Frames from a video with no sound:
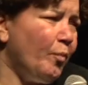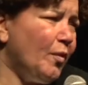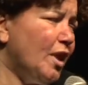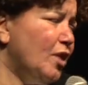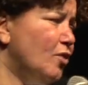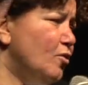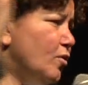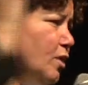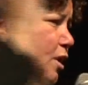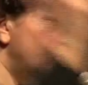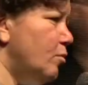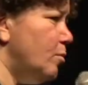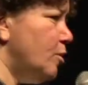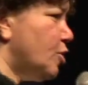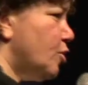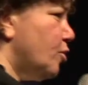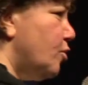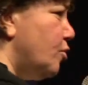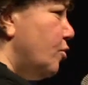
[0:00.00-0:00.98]
you know, the woman
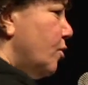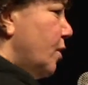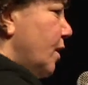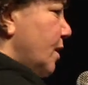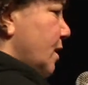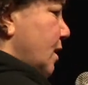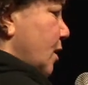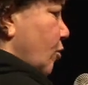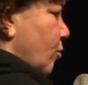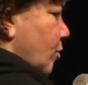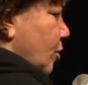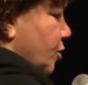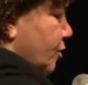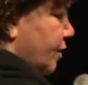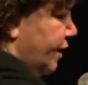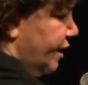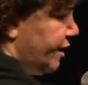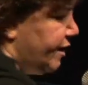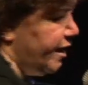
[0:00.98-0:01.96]
should do this, the woman
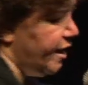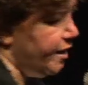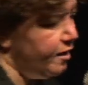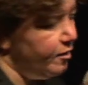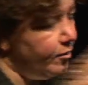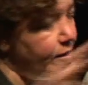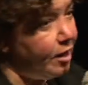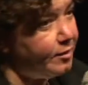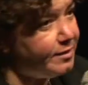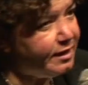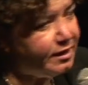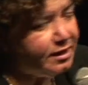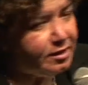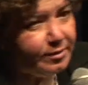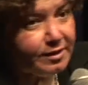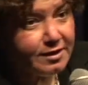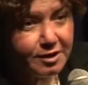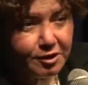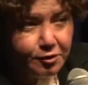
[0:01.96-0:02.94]
should get that. I tell
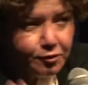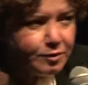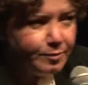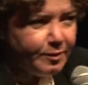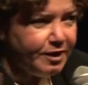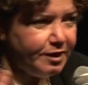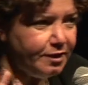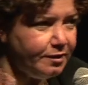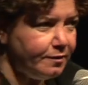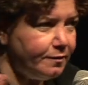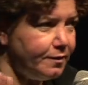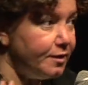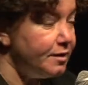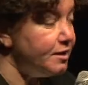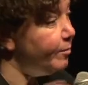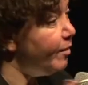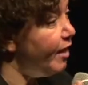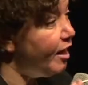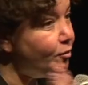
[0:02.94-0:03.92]
them, excuse me,
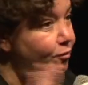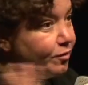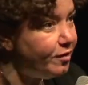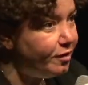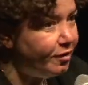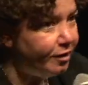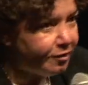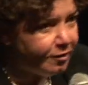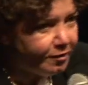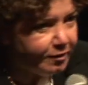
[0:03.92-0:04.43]
there's a man with her.